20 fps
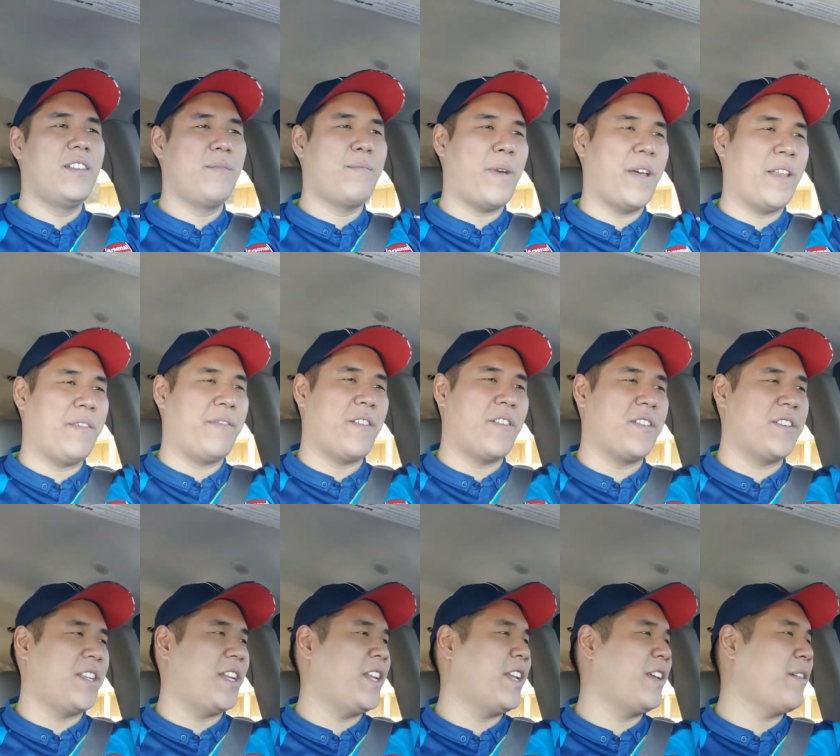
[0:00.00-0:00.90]
by the
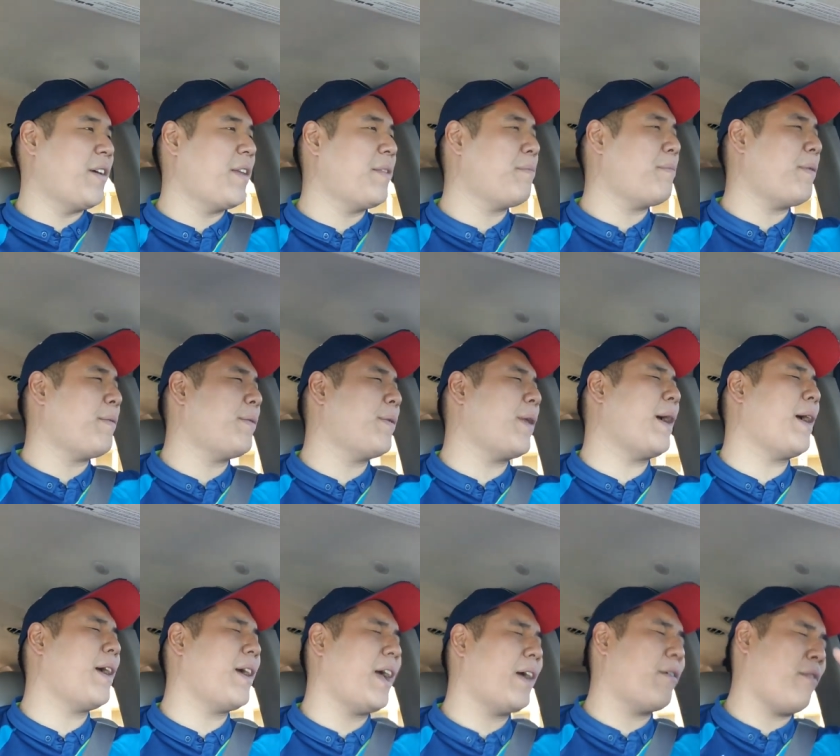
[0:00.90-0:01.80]
first inning. And
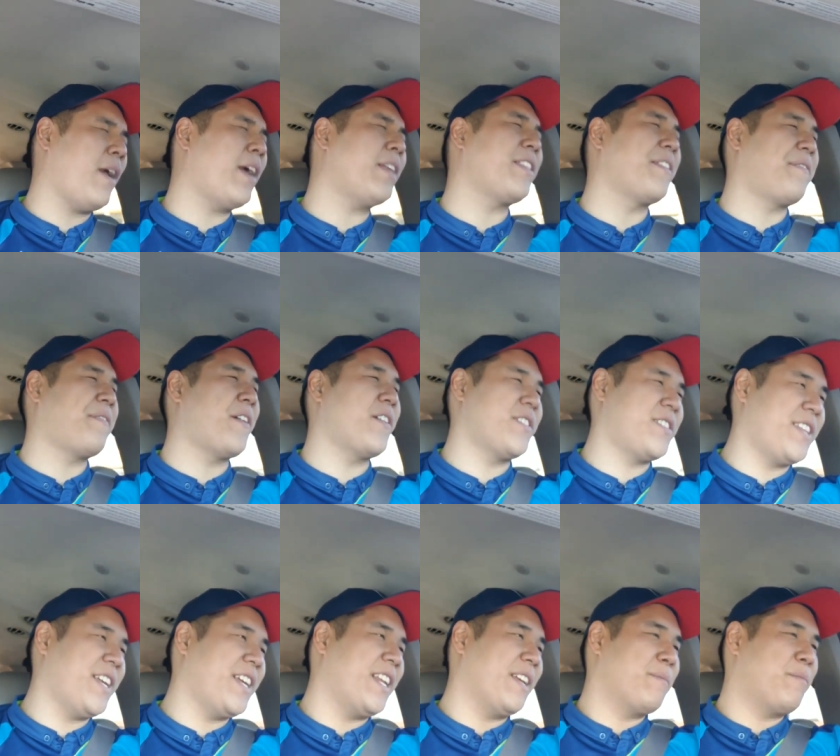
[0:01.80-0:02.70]
around the
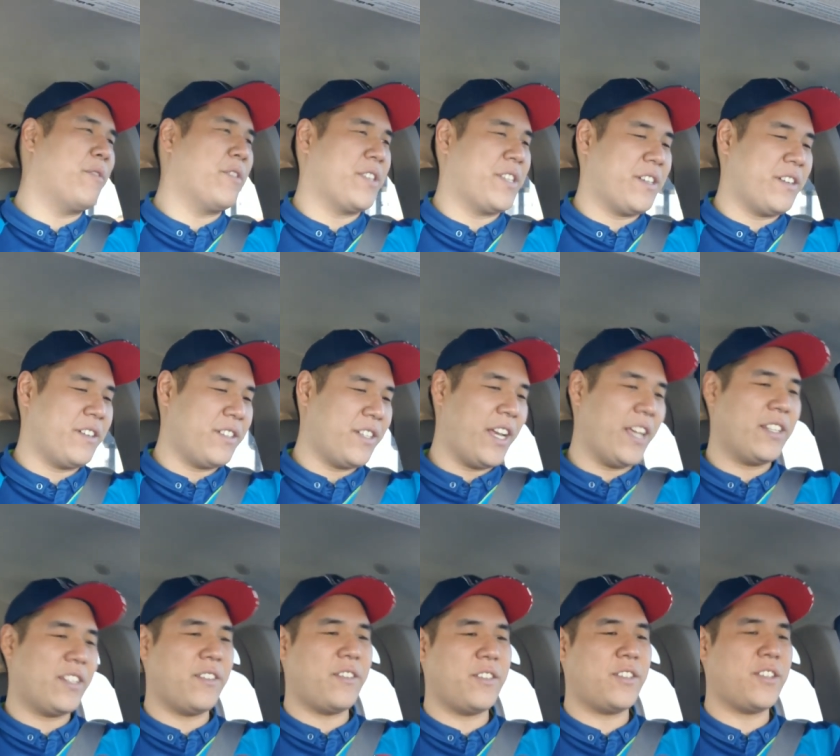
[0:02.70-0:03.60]
first inning, boys and girls, okay?
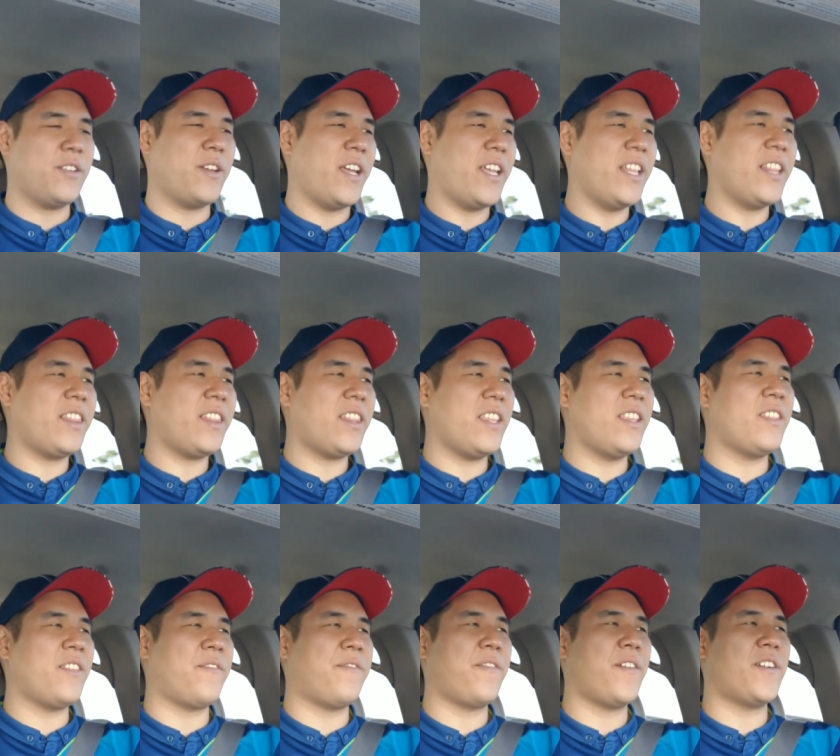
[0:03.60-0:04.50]
So in
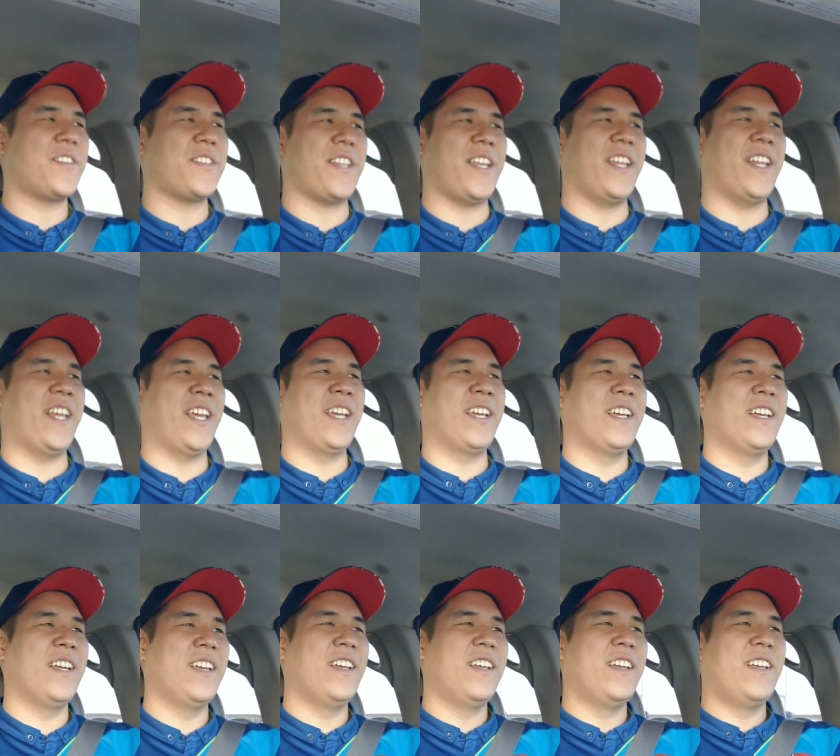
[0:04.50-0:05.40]
the first inning,
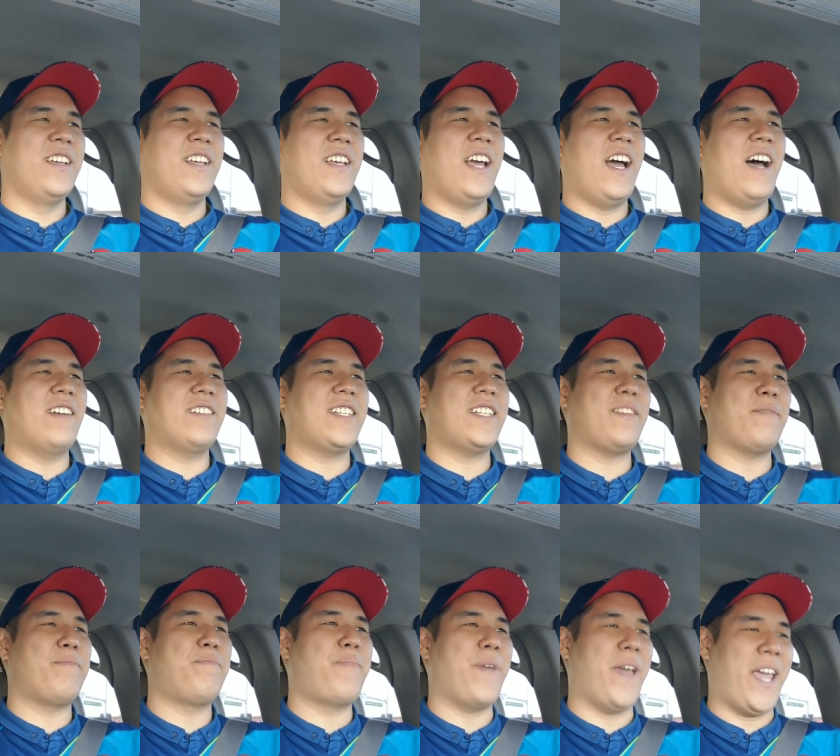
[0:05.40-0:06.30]
I was at the
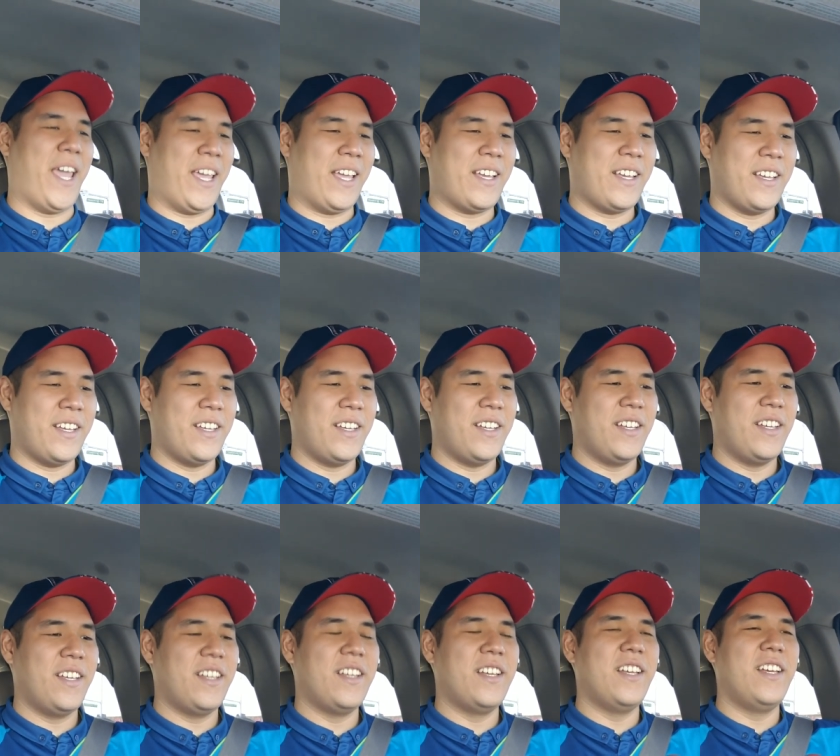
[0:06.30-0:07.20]
bank
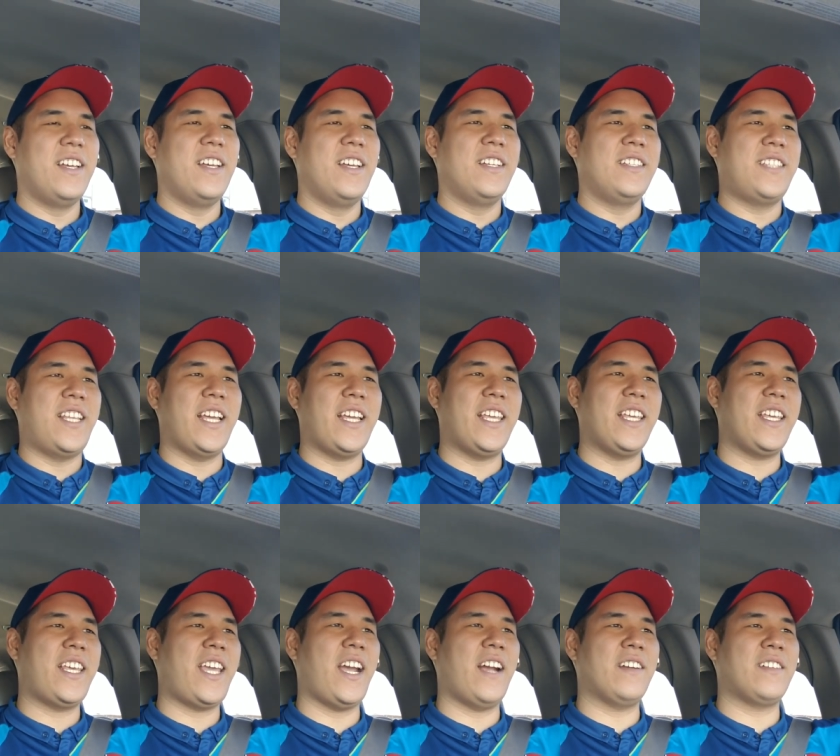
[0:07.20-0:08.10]
taking
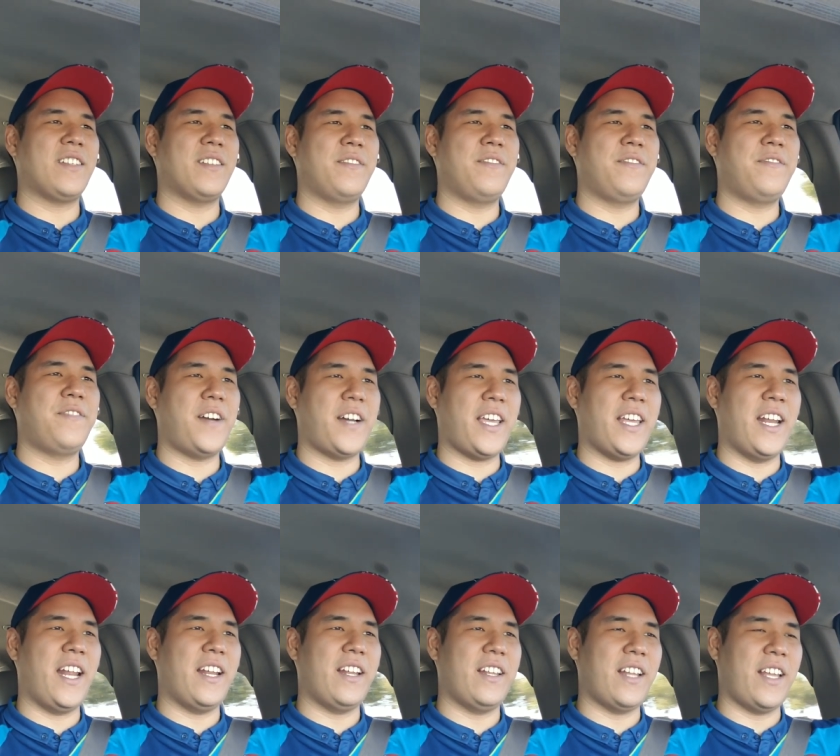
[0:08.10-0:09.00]
care of some
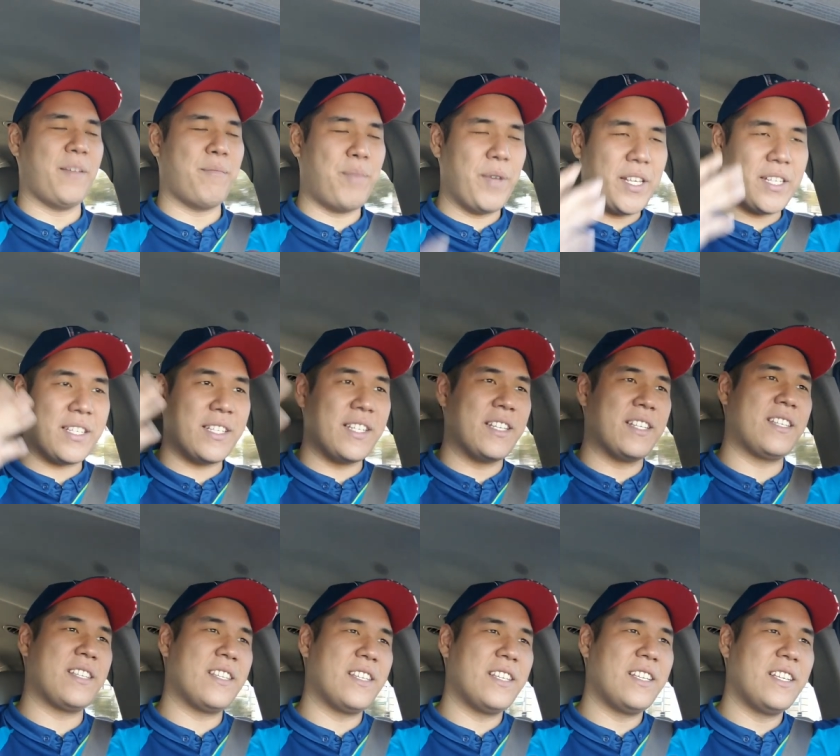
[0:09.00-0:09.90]
fucking, like,
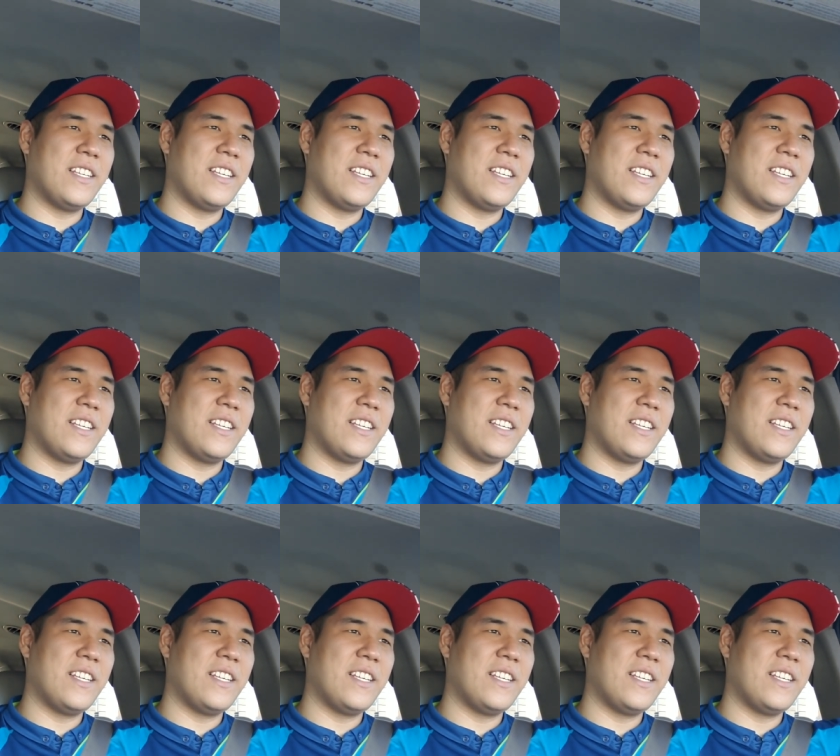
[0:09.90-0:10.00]
business.